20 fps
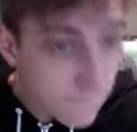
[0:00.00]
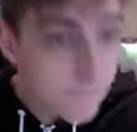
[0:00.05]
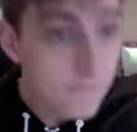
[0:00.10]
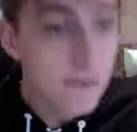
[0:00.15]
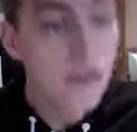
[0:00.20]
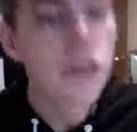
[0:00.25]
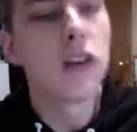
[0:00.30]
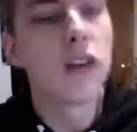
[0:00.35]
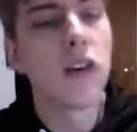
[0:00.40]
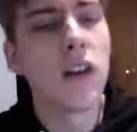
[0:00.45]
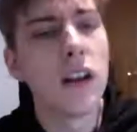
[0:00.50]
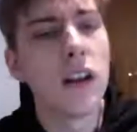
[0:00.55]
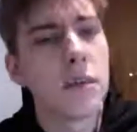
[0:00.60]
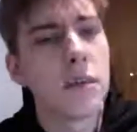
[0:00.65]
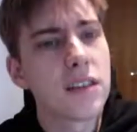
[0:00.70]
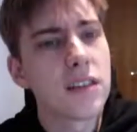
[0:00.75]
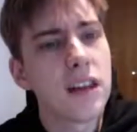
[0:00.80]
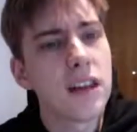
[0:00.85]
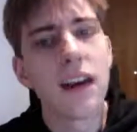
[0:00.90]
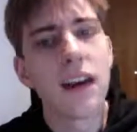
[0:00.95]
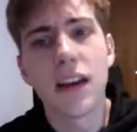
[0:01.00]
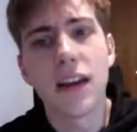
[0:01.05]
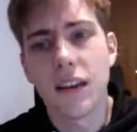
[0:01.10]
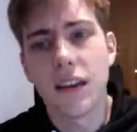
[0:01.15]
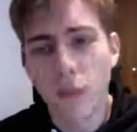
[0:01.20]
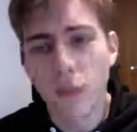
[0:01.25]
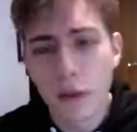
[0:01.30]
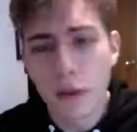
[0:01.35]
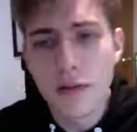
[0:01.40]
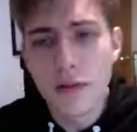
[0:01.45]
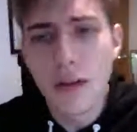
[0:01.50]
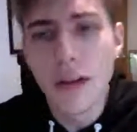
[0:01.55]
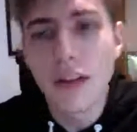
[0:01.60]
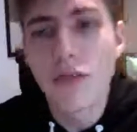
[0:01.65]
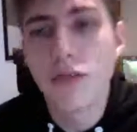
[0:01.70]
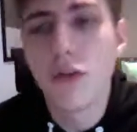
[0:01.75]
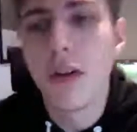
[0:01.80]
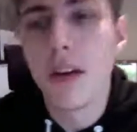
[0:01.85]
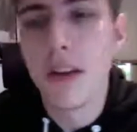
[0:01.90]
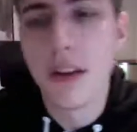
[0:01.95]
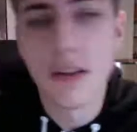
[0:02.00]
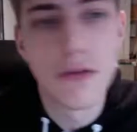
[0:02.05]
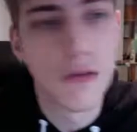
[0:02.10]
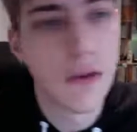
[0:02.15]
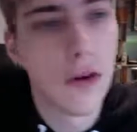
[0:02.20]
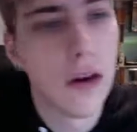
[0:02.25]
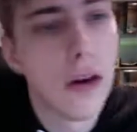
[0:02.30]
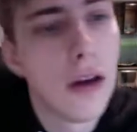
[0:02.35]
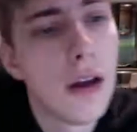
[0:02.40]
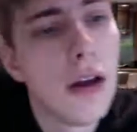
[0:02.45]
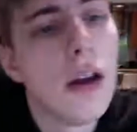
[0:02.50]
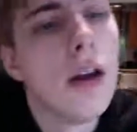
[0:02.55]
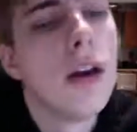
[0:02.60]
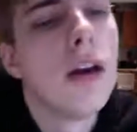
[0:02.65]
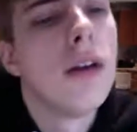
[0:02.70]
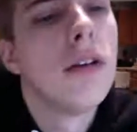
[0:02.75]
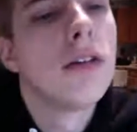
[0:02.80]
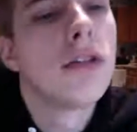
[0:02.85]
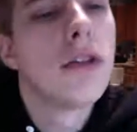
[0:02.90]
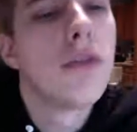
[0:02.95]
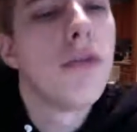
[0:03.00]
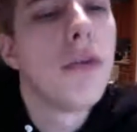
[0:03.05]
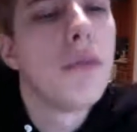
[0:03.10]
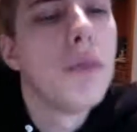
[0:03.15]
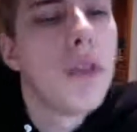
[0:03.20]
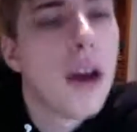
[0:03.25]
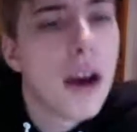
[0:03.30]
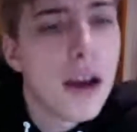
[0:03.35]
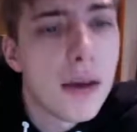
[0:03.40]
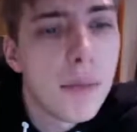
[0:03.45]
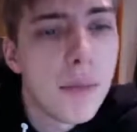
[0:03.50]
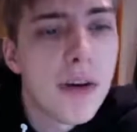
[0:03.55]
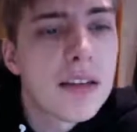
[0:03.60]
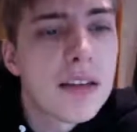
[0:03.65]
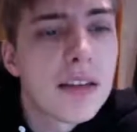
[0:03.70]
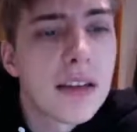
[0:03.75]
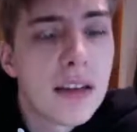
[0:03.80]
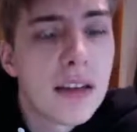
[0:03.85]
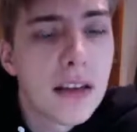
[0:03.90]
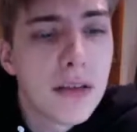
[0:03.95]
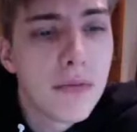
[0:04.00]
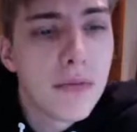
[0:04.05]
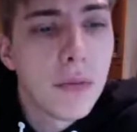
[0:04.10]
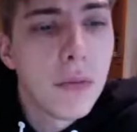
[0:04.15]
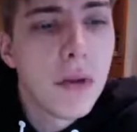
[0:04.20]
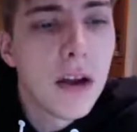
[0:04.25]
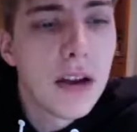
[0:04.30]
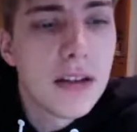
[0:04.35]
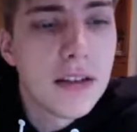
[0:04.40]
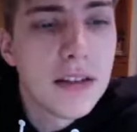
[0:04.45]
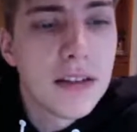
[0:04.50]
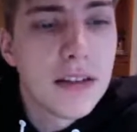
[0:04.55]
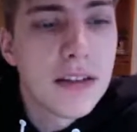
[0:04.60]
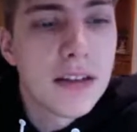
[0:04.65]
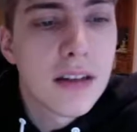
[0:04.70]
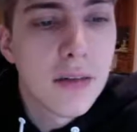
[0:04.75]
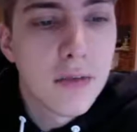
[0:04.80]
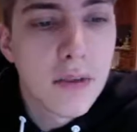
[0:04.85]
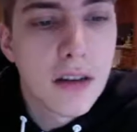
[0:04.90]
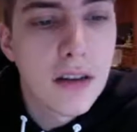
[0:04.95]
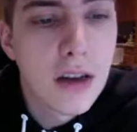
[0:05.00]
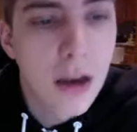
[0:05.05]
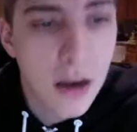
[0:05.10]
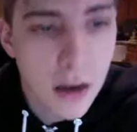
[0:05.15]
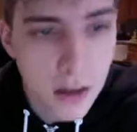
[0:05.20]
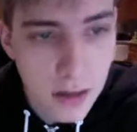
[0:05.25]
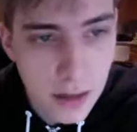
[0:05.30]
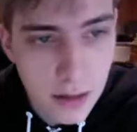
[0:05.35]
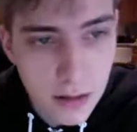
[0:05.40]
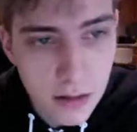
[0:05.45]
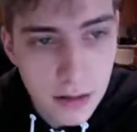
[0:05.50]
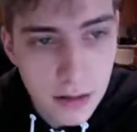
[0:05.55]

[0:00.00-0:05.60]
Sorry, let me say that again. The website's written this wrong. So basically from 1979